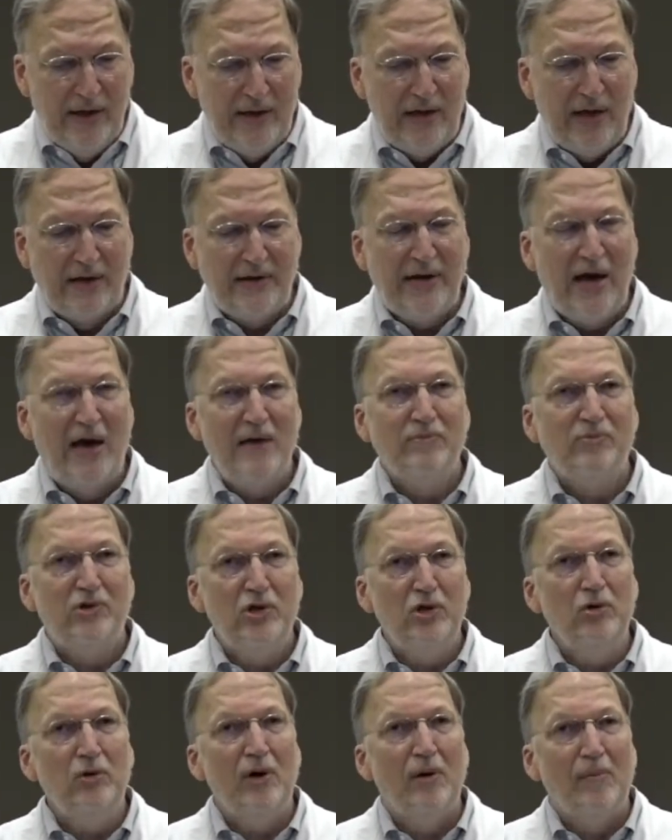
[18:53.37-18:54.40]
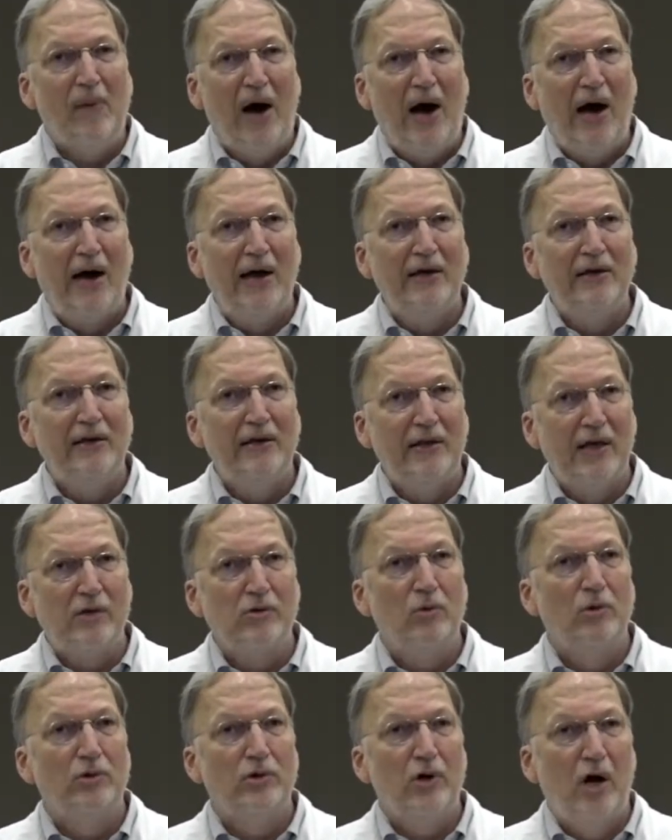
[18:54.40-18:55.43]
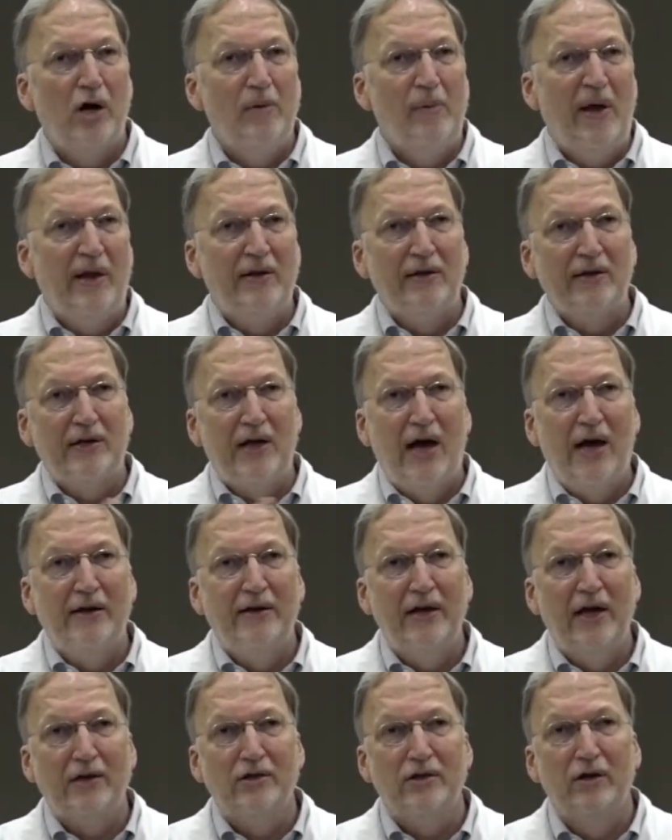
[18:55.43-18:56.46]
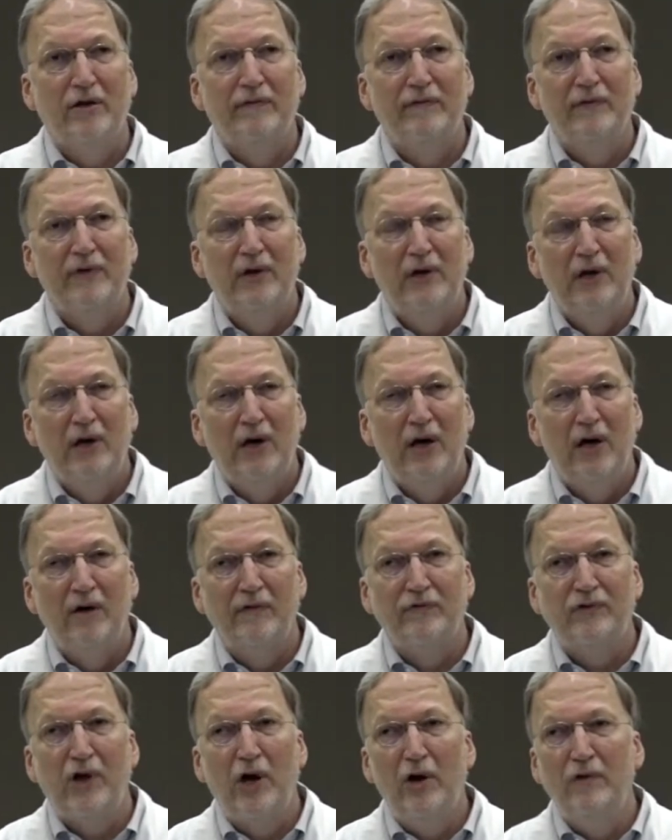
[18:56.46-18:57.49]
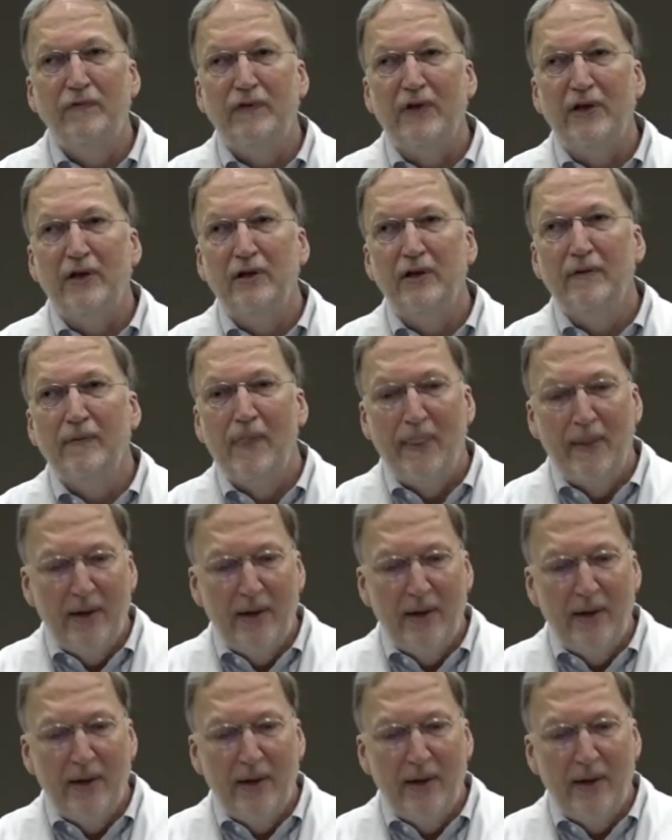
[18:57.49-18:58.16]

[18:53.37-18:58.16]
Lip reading: Now, type 2 MI, and that's what we'll talk about in the context of COVID,